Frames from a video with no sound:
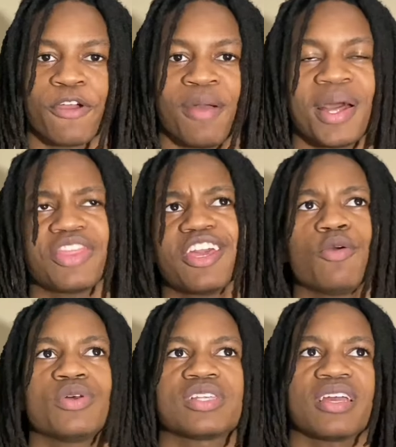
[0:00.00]
for him. I think
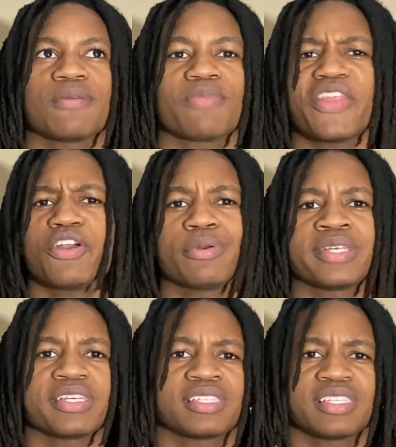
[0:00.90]
it was like a
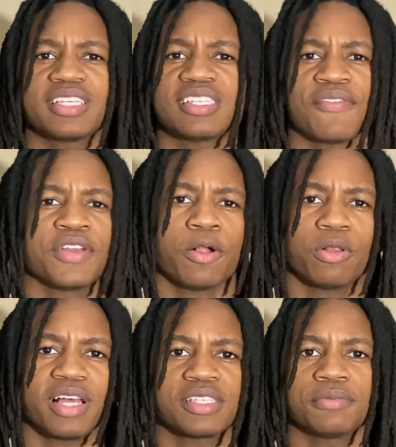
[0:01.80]

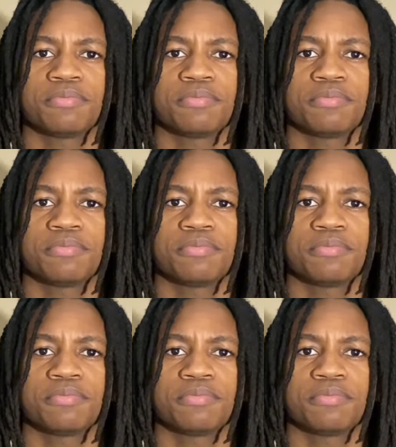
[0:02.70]
$6-7 lesson.